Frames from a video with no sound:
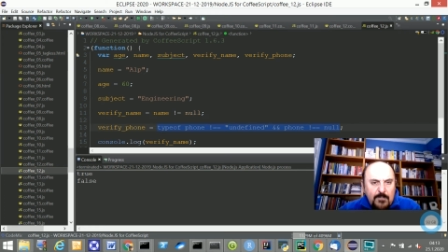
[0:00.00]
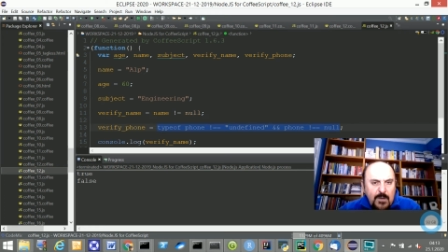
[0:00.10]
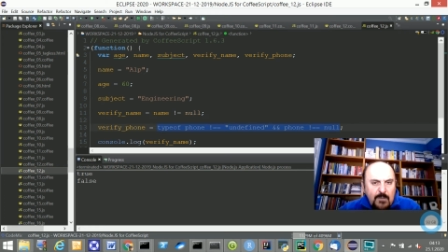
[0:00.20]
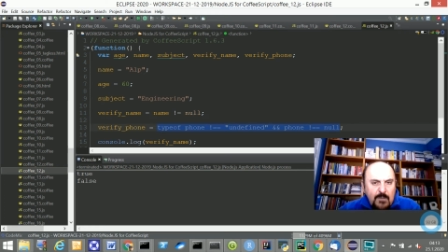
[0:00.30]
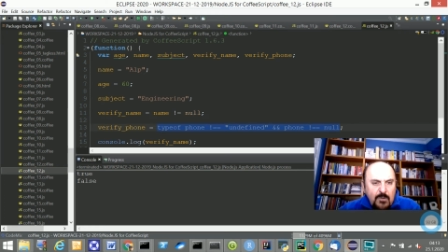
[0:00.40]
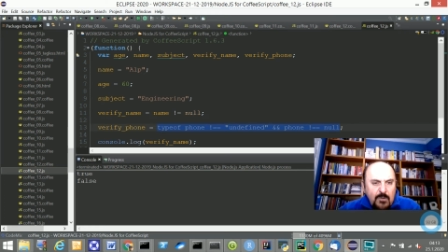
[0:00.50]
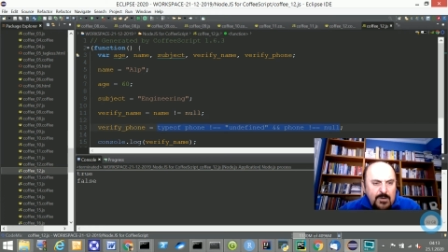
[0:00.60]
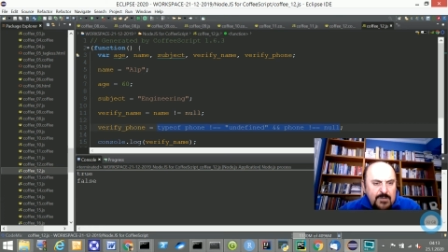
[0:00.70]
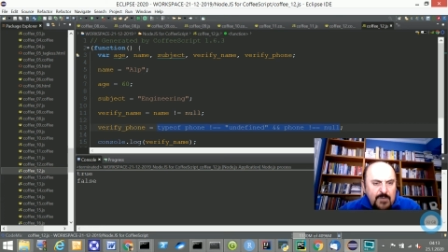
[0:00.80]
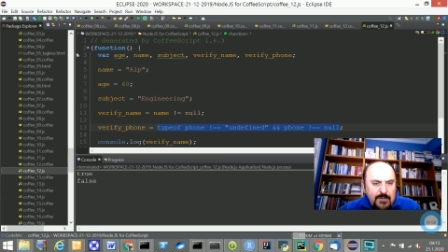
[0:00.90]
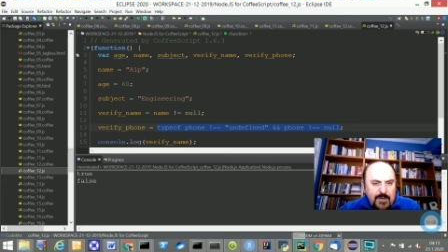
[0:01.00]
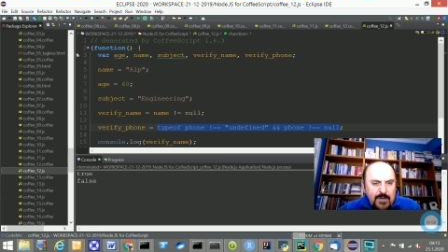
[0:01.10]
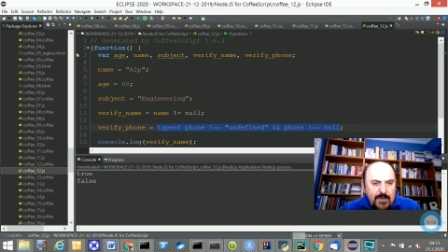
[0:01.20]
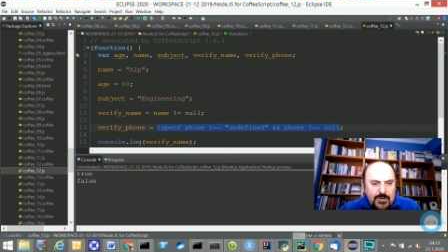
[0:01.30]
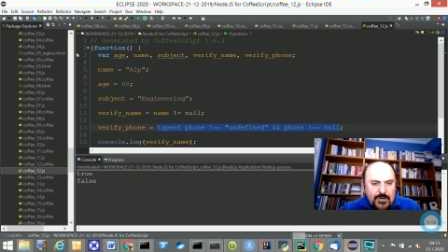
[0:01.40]
For this
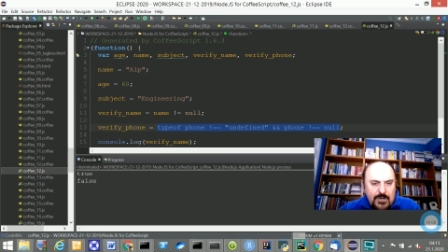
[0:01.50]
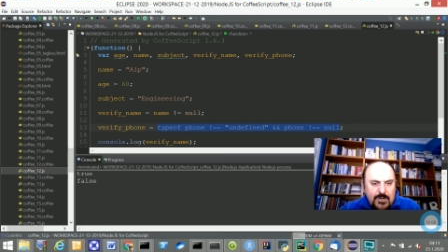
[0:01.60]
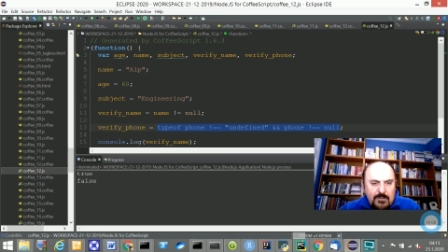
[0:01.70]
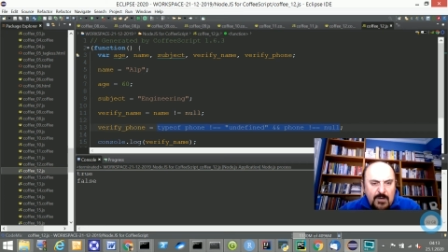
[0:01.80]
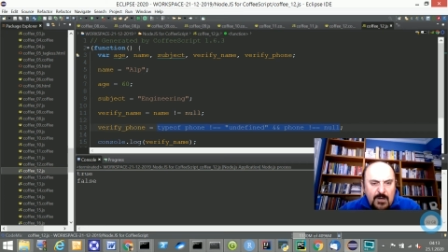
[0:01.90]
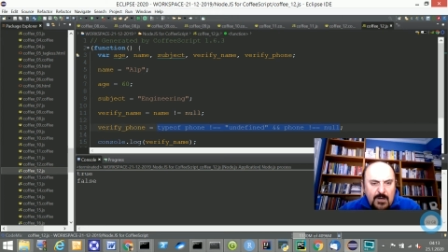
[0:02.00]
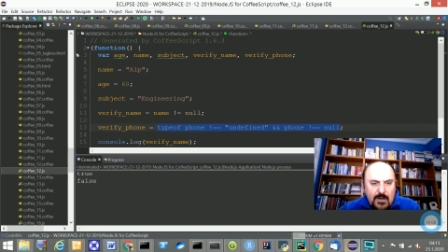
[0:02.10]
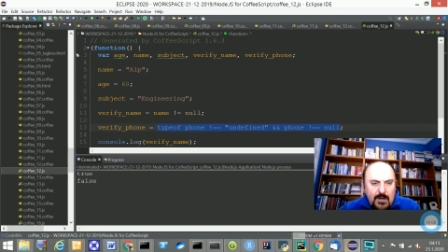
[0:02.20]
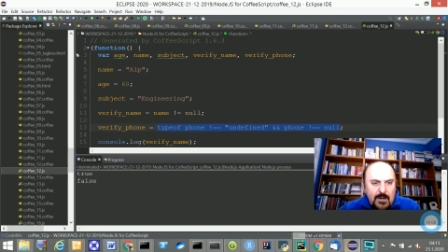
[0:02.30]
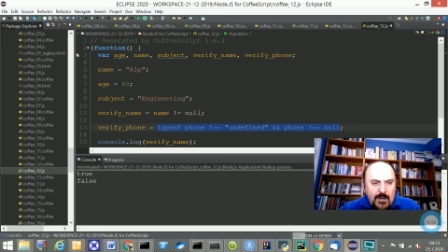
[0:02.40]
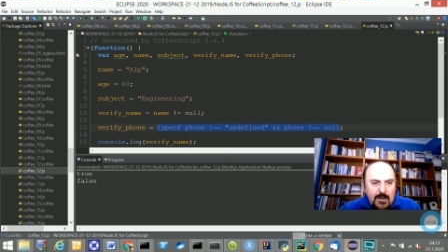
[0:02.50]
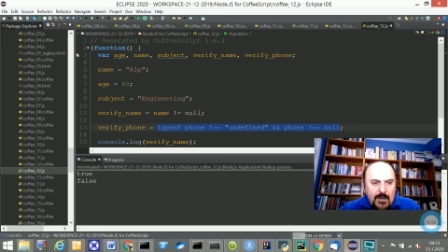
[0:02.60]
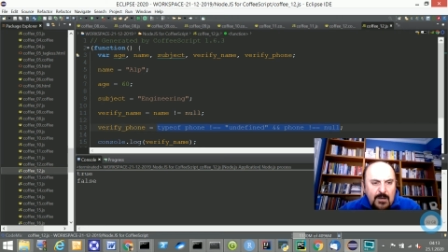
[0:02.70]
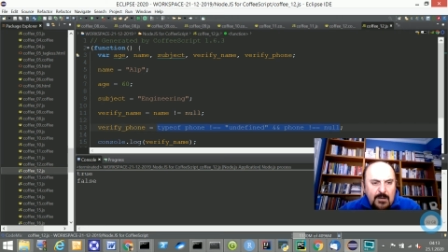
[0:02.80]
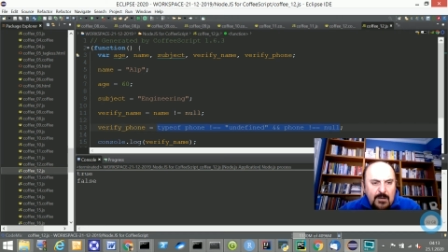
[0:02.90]
verification,
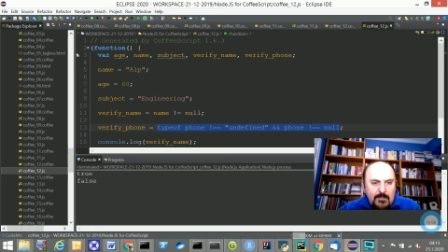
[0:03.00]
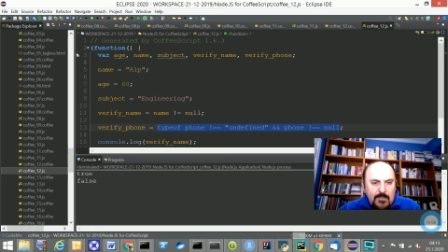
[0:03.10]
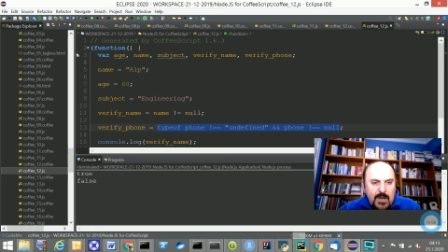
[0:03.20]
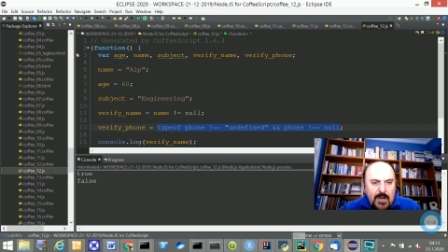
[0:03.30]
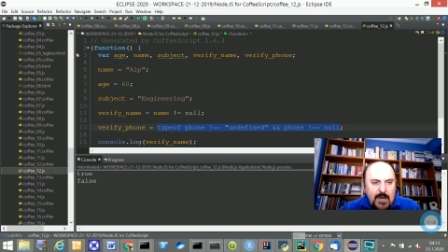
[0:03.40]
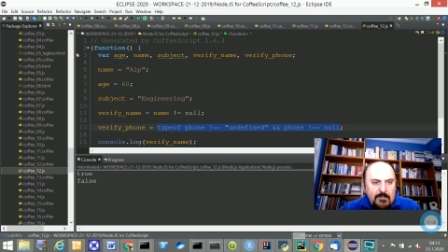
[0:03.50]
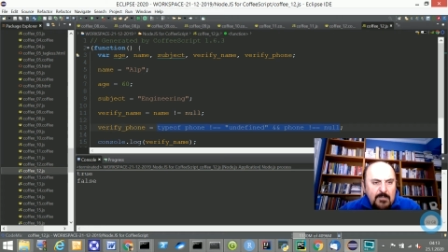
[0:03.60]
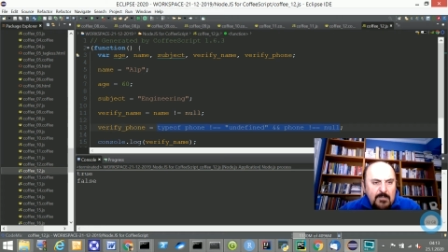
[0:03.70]
name